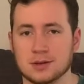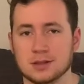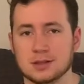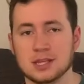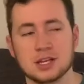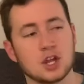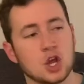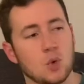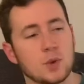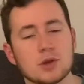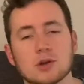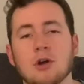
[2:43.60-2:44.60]
that
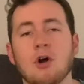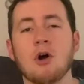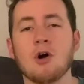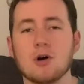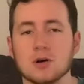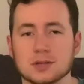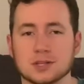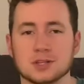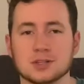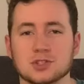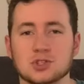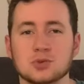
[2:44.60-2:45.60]
we are called
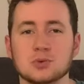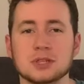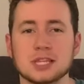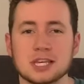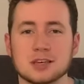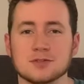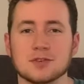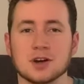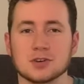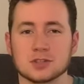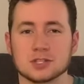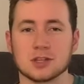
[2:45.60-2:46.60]
to live under
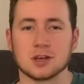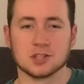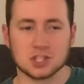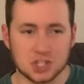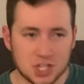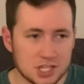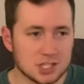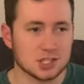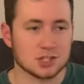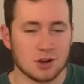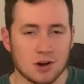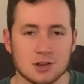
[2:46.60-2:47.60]
this law, that Jesus
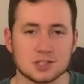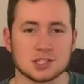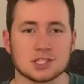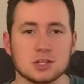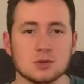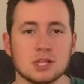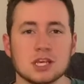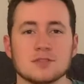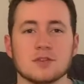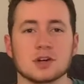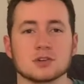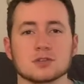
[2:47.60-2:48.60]
calls us to live
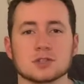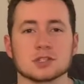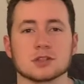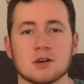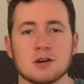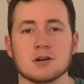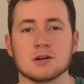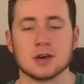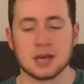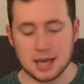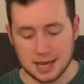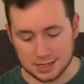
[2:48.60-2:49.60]
under this law
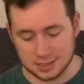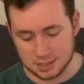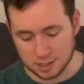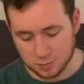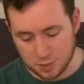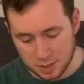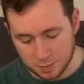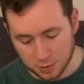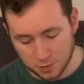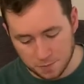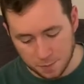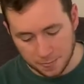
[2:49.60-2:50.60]
as his people.
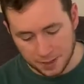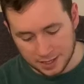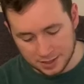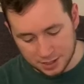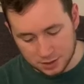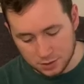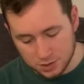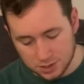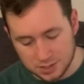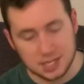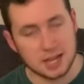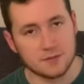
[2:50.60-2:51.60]
And then he goes on to
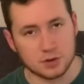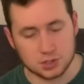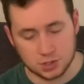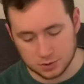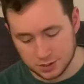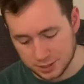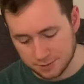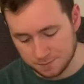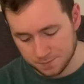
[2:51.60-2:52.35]
say in verse 13,